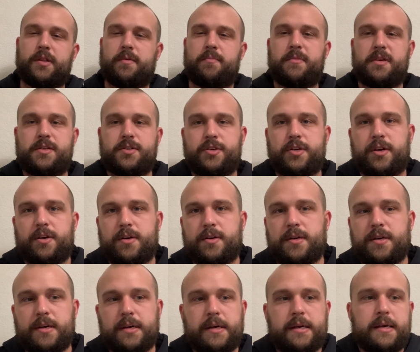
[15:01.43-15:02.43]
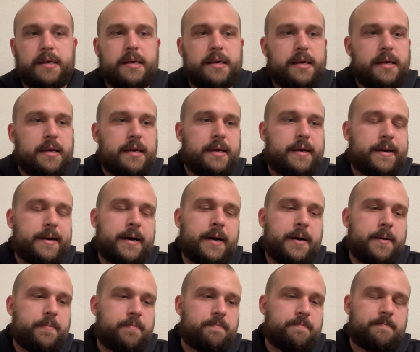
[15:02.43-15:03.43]
this year.
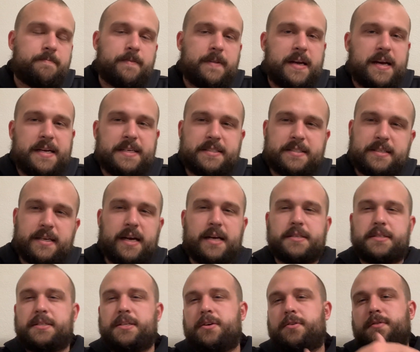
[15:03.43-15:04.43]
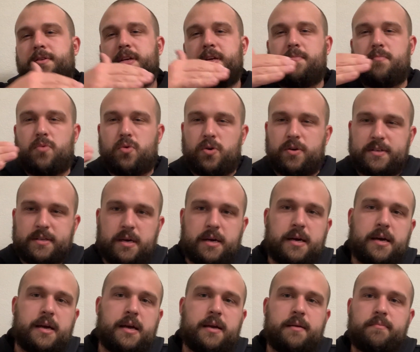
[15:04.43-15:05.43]
I still need more
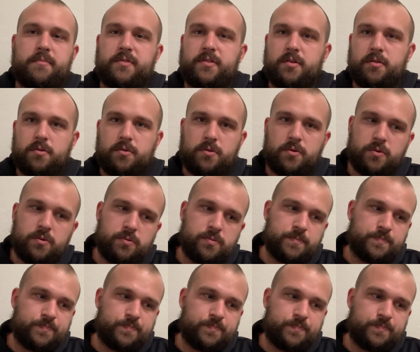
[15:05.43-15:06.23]
time to